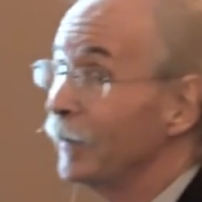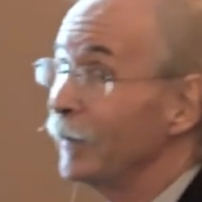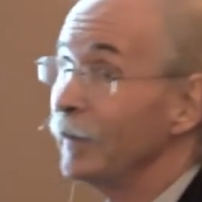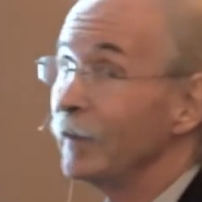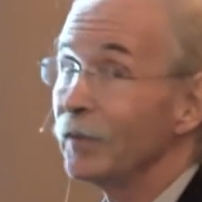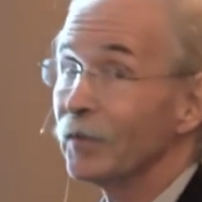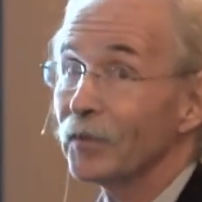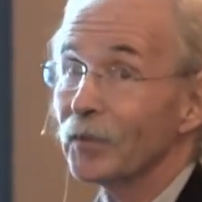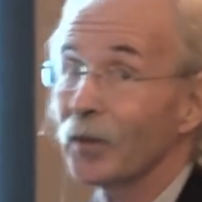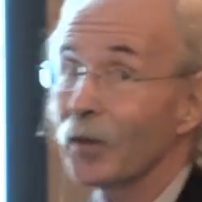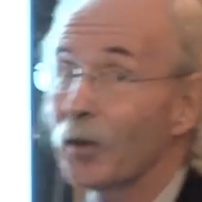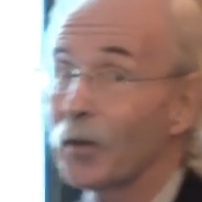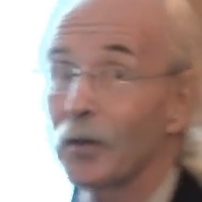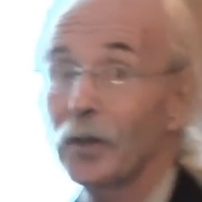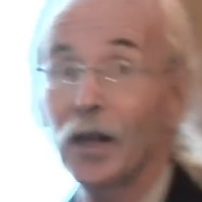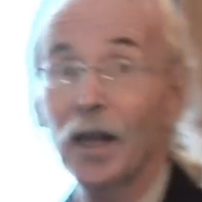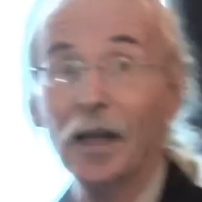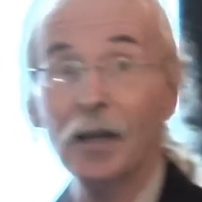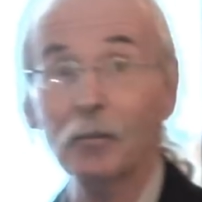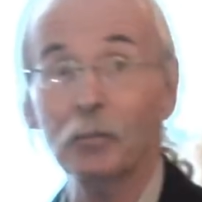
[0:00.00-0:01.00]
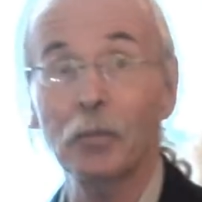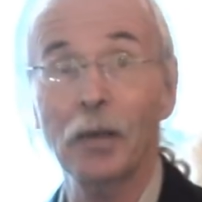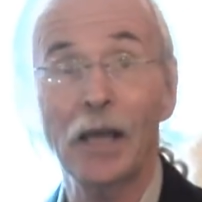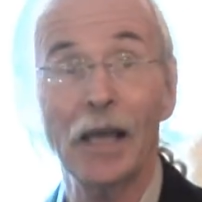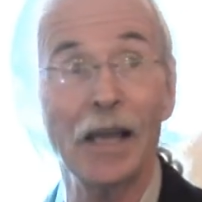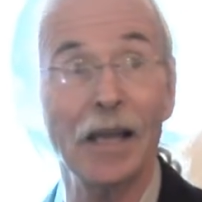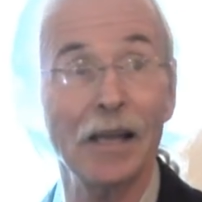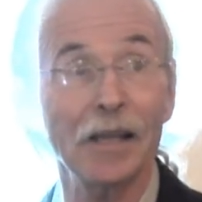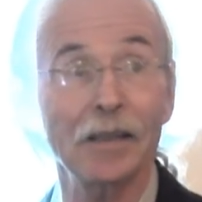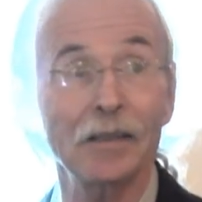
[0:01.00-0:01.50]
these are not
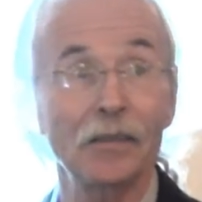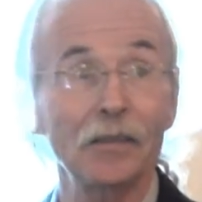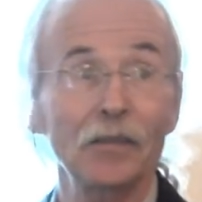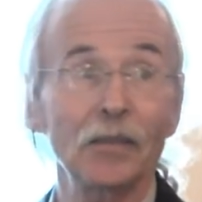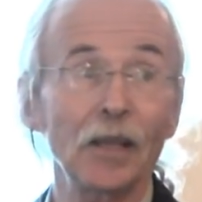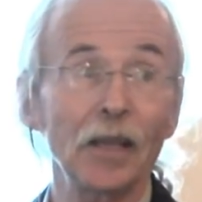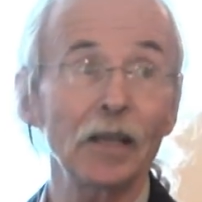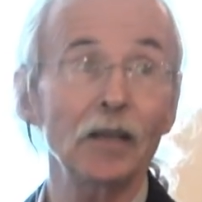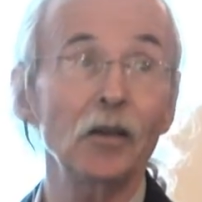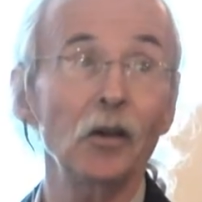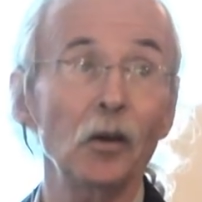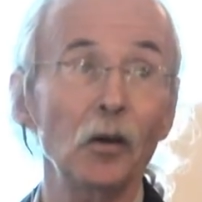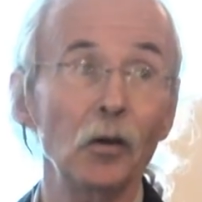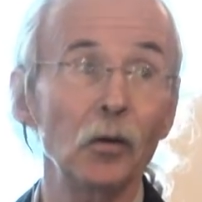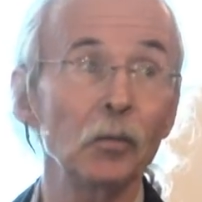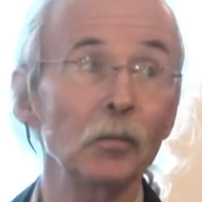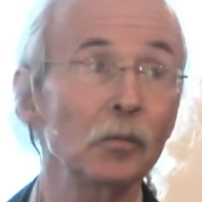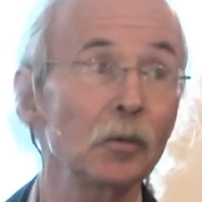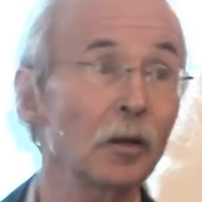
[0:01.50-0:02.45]
bad take home